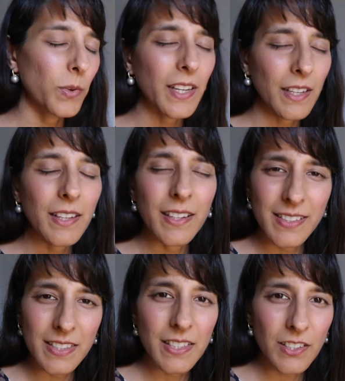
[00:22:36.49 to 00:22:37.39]
it
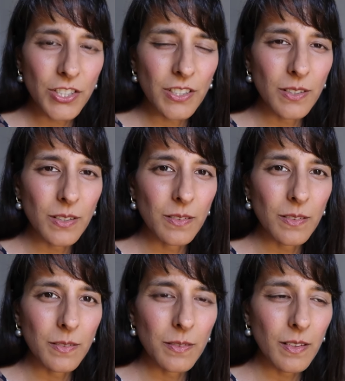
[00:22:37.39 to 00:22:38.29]
is such
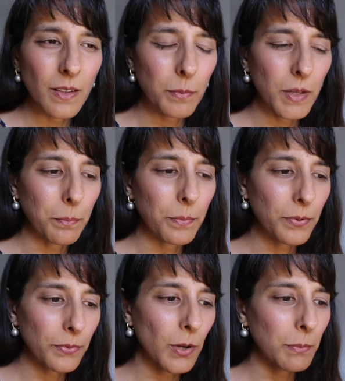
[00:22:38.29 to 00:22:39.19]
a, a, a
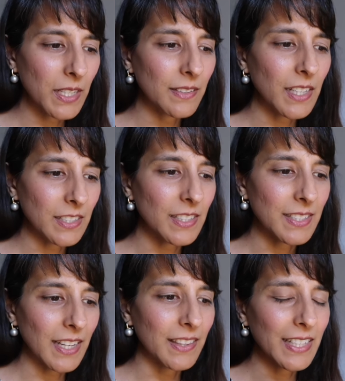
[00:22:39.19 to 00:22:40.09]
prominent Dasha
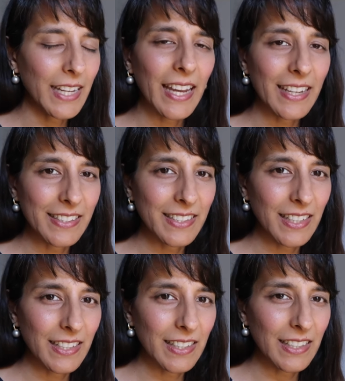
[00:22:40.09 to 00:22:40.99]
Sandhi case
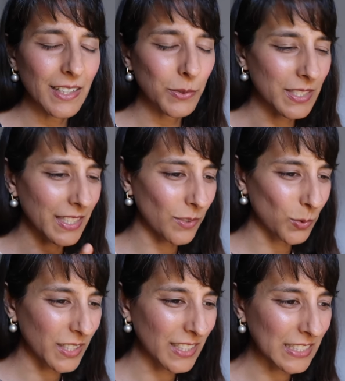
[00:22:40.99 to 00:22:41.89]
study that I was like,
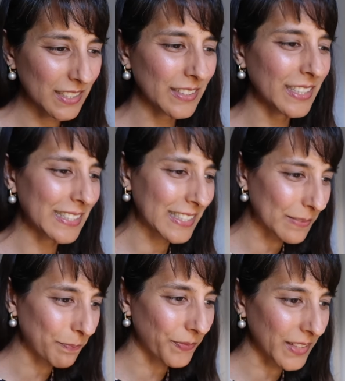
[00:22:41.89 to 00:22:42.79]
well,
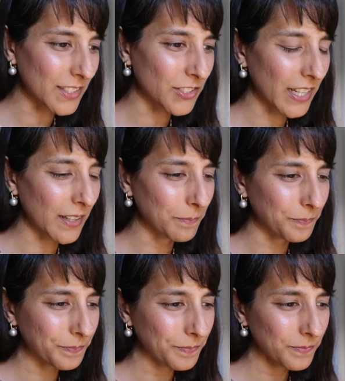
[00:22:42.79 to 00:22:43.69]
let's let's chat
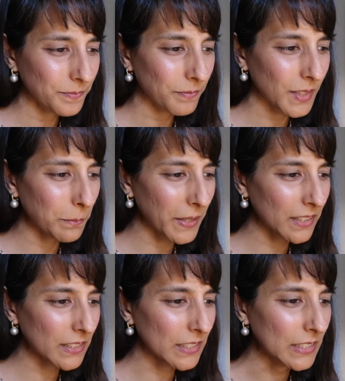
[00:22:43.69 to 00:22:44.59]

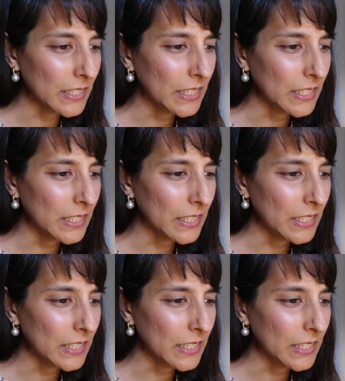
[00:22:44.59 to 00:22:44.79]
about it.